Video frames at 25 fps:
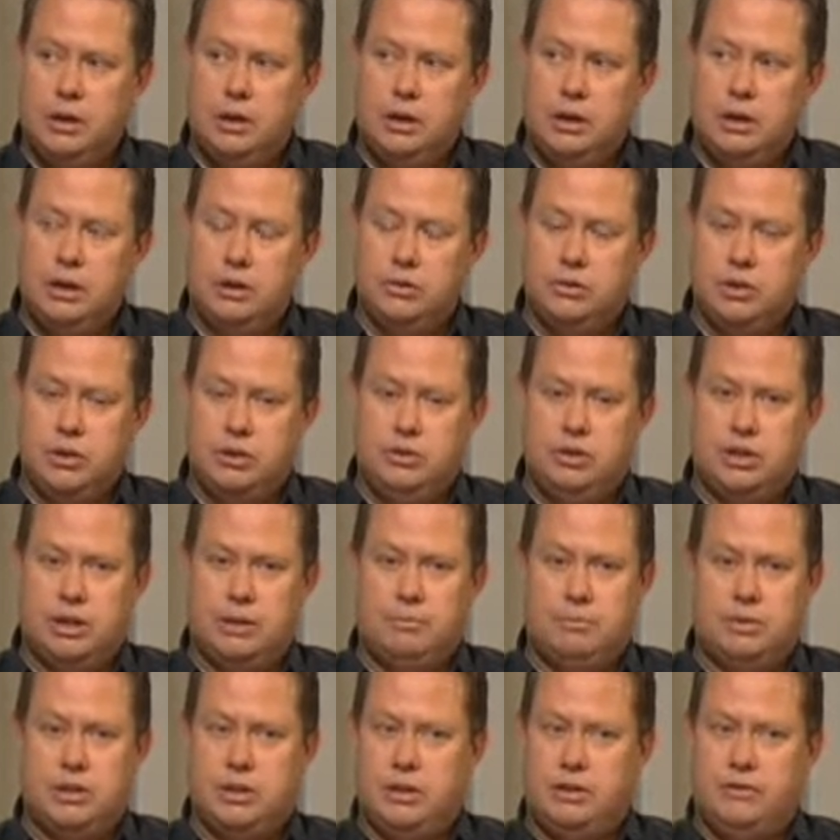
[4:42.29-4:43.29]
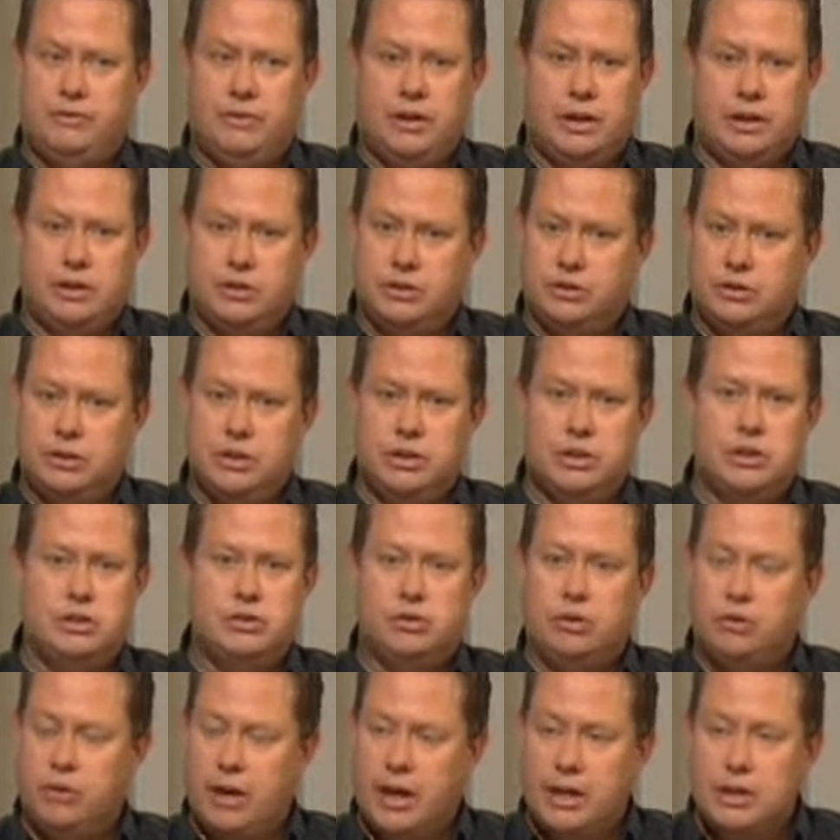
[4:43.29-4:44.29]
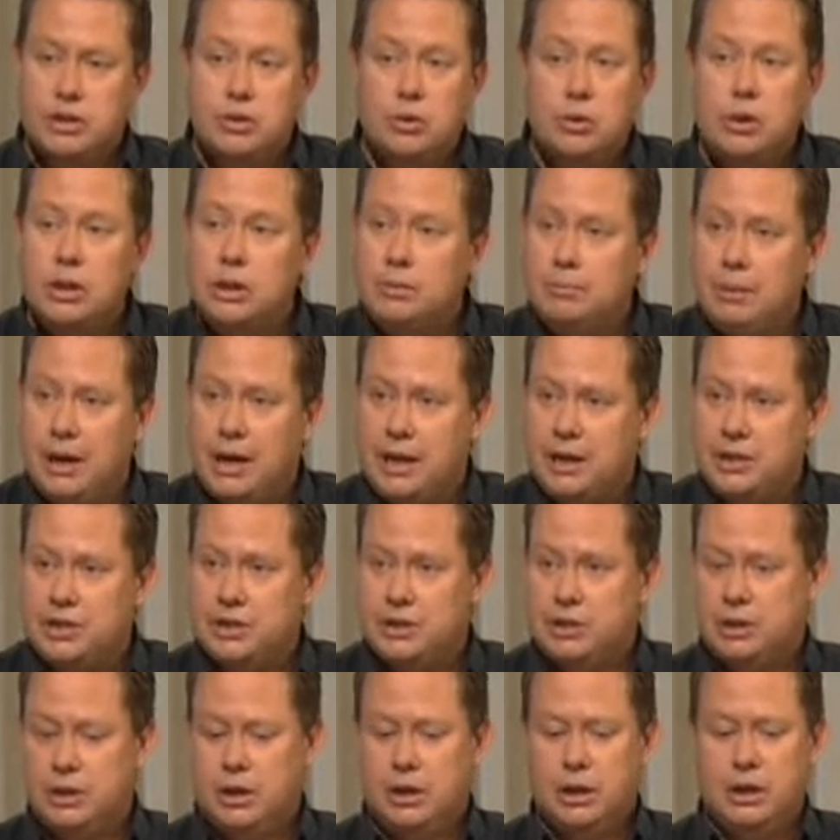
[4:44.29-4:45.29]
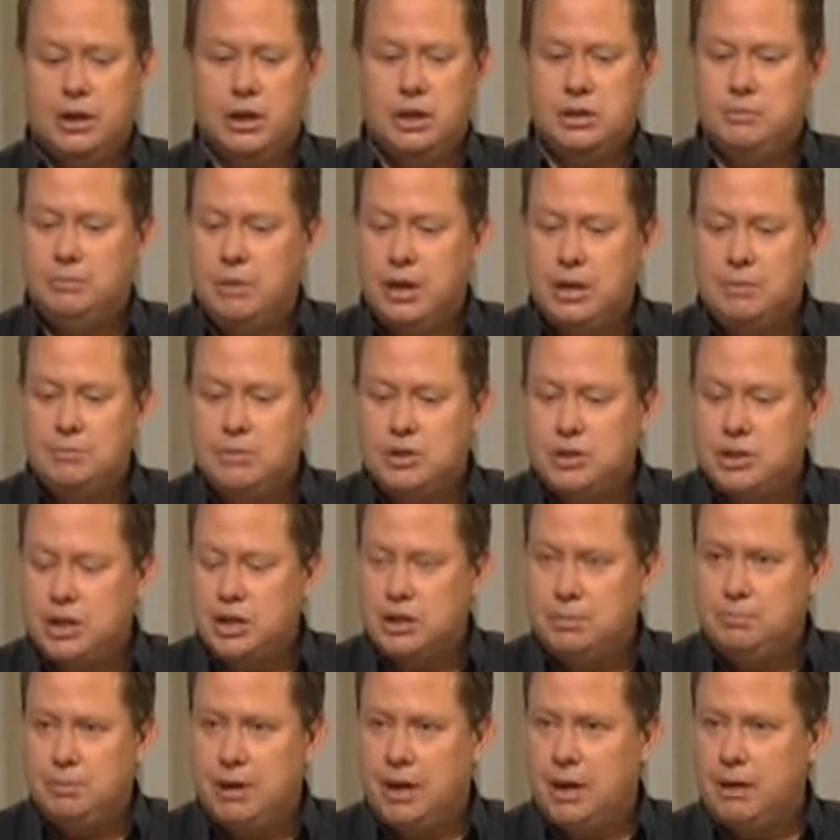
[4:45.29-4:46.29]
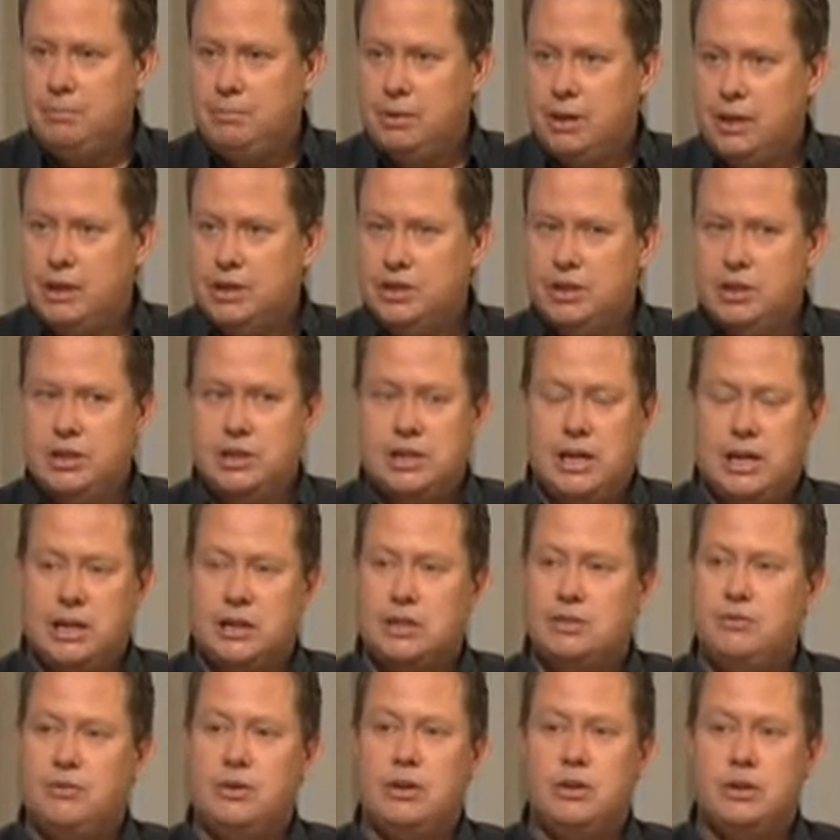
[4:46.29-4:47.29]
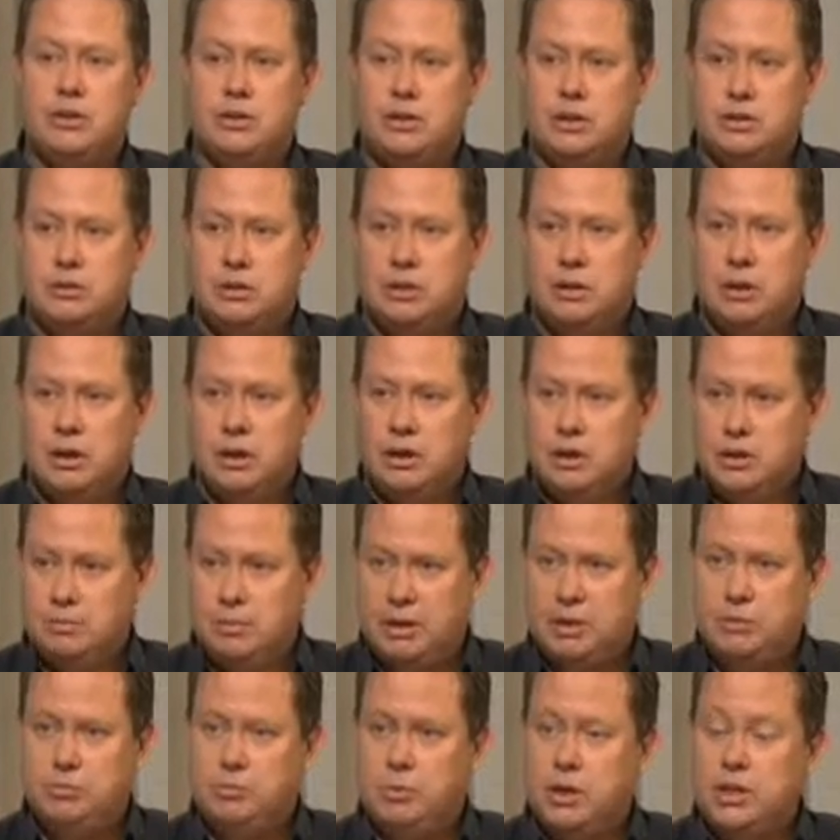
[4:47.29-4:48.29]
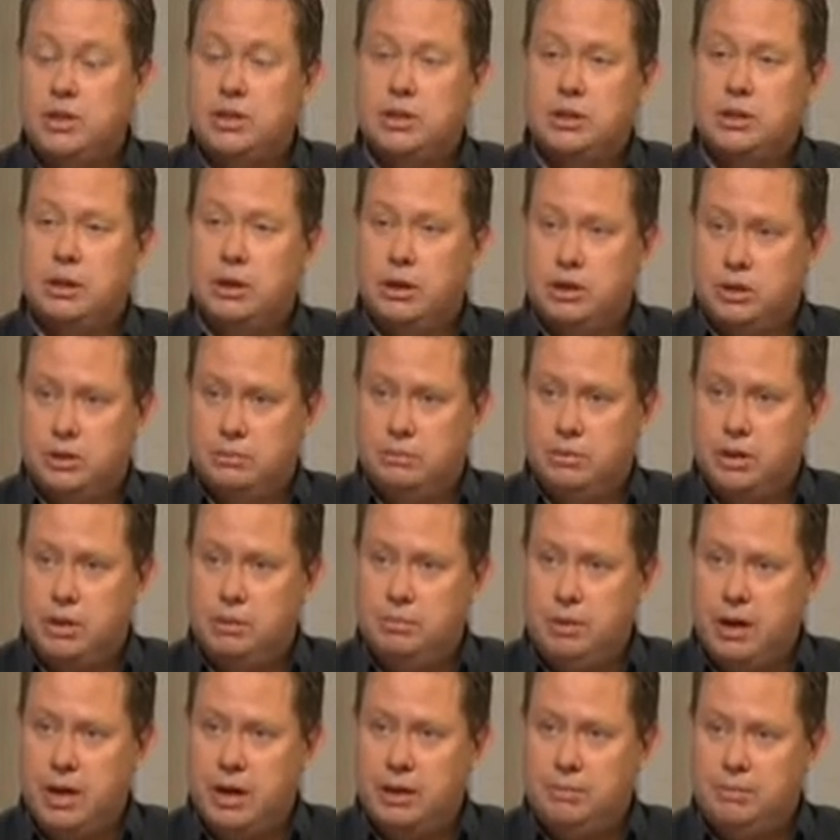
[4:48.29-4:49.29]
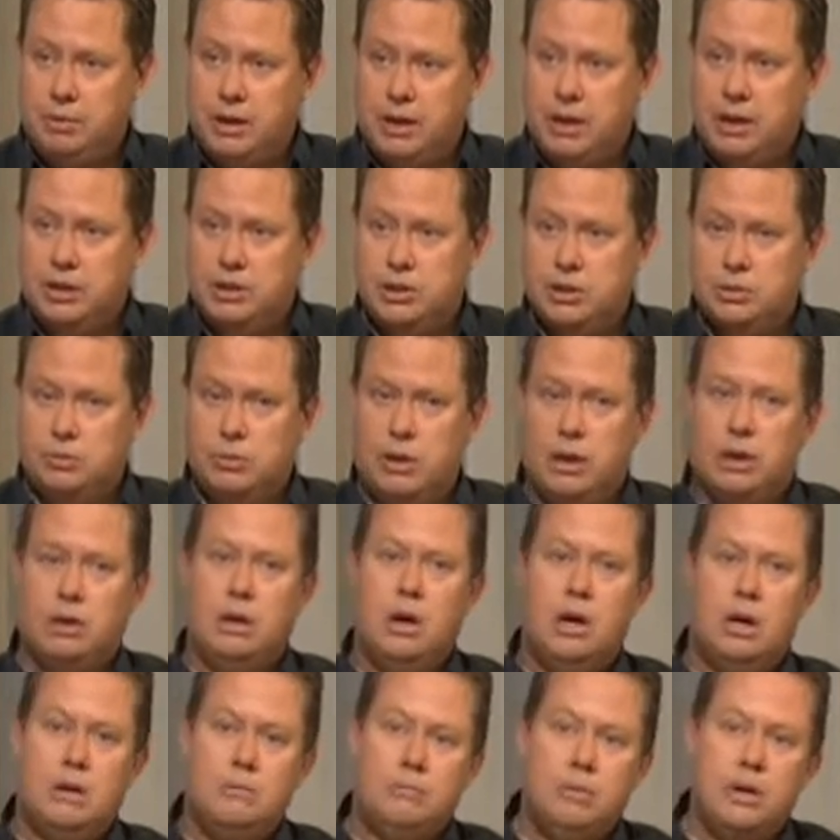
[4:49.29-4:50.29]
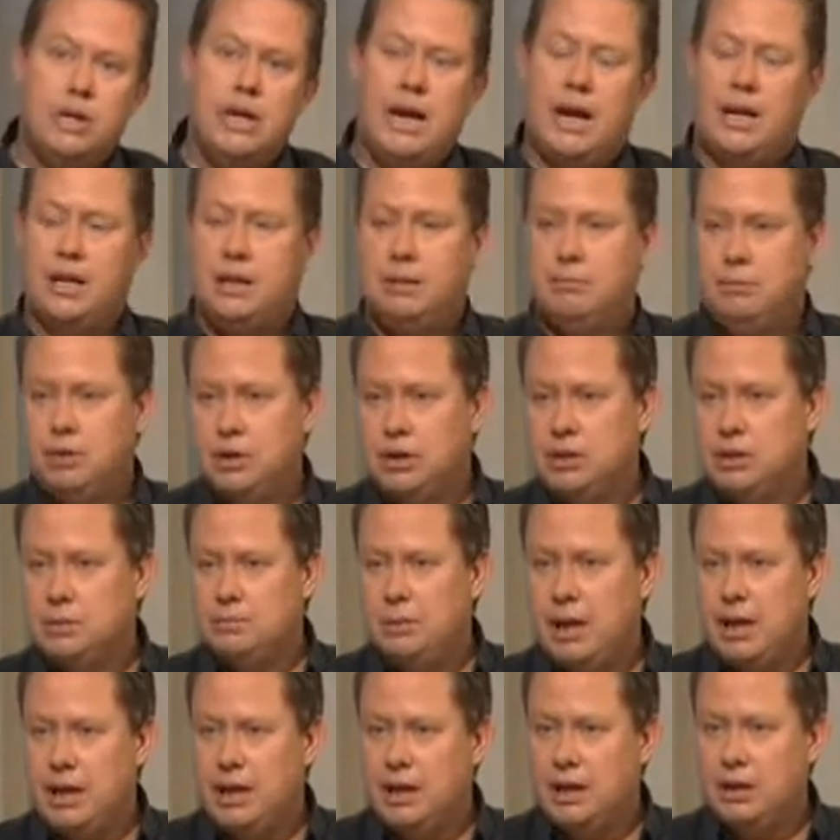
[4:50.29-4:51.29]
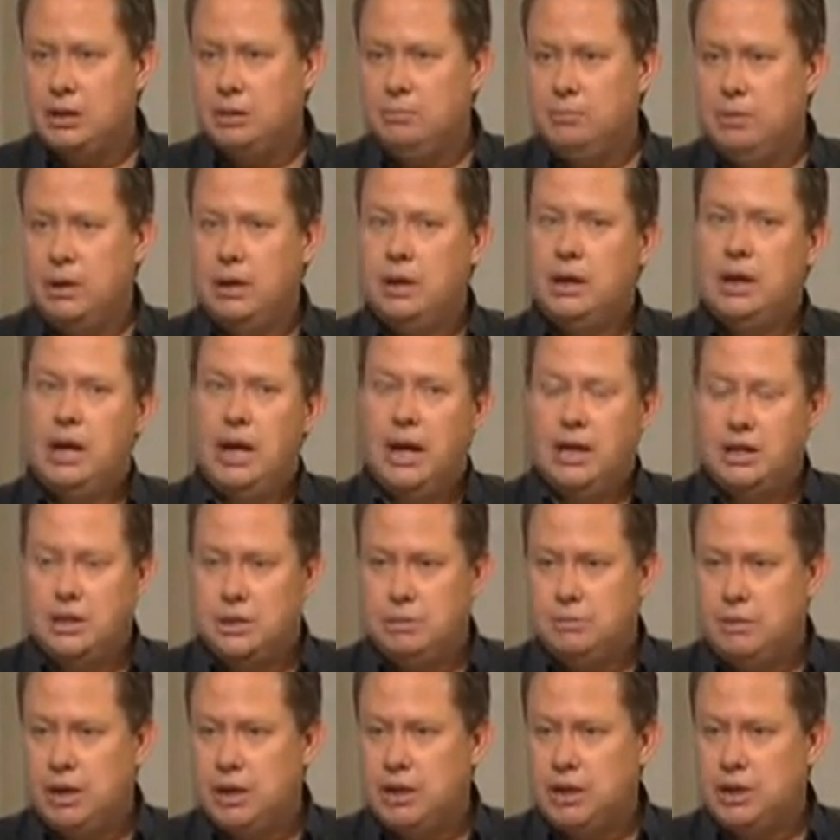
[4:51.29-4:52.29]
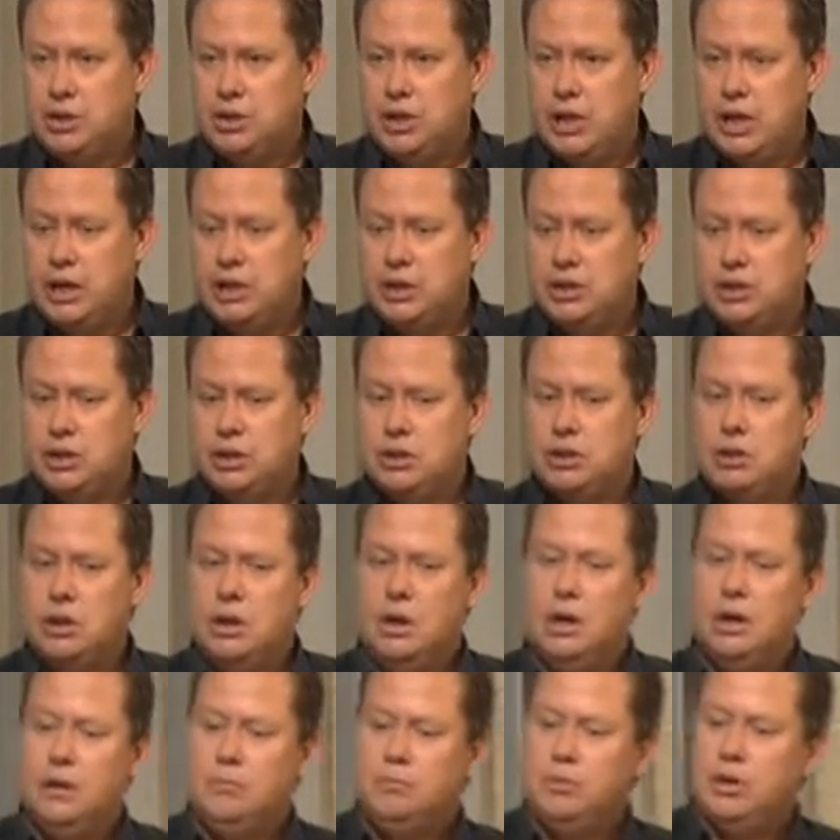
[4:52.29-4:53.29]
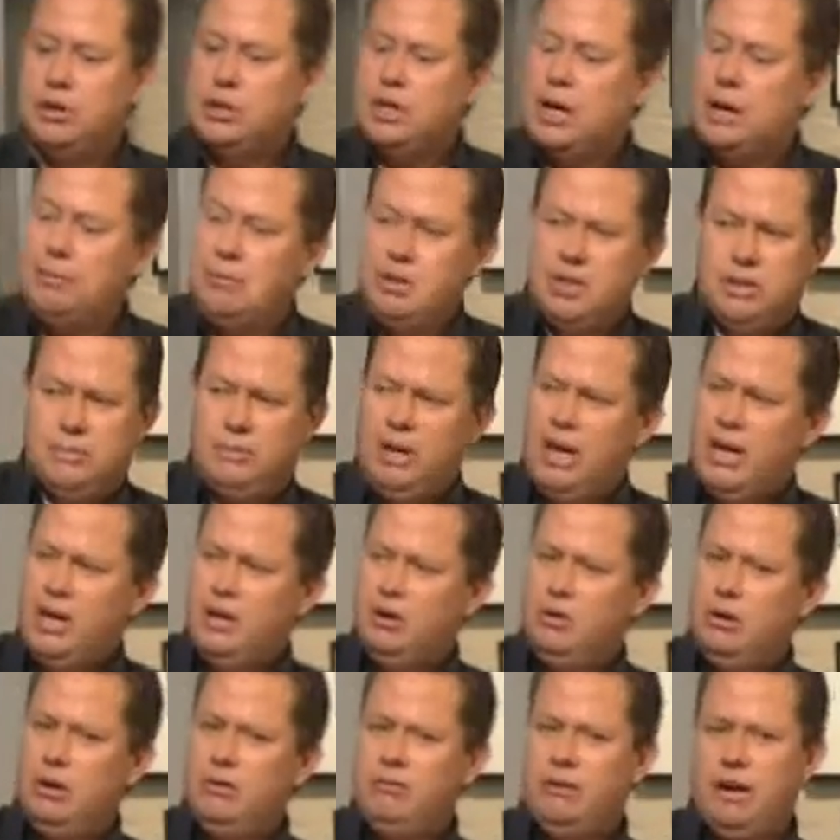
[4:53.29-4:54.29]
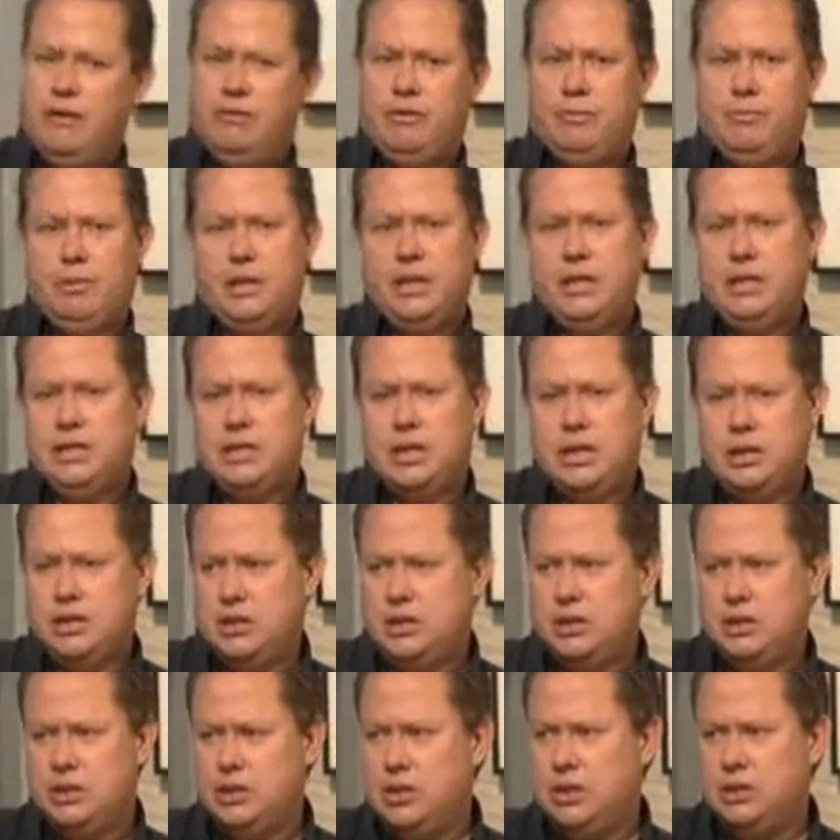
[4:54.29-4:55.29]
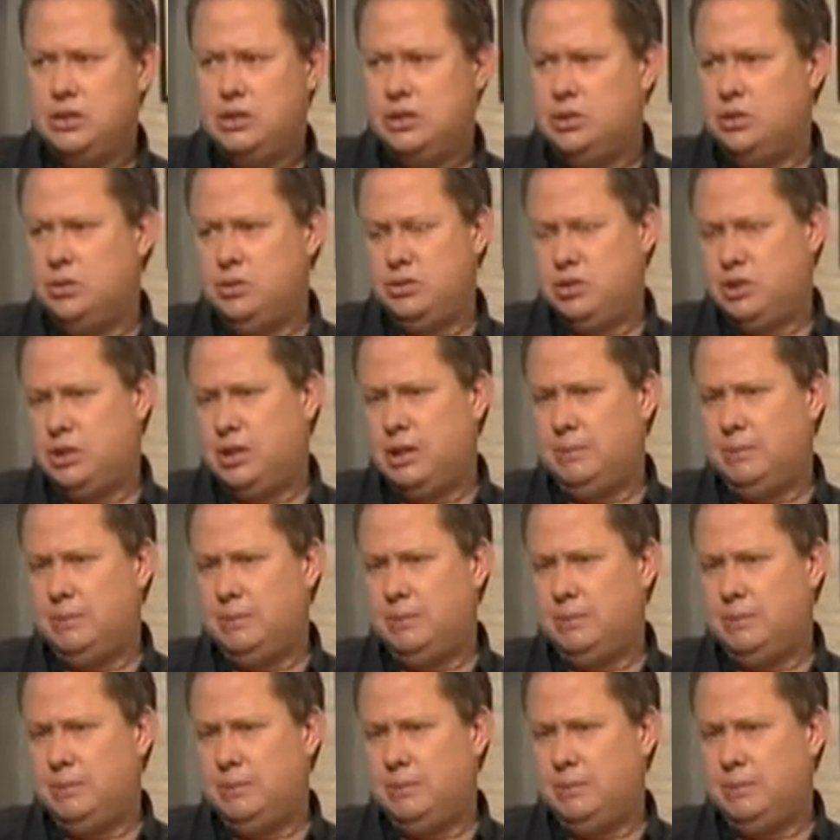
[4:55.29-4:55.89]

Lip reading: 2 Champions League finals, 3 seasons. All right, it's all in the past. He's made mistakes buying players since. Alex Ferguson's wasted a lot of money buying players as well, but he had the money to back it up, and to make the changes. But I mean, to lay it all on Rafa Benitez's doorstep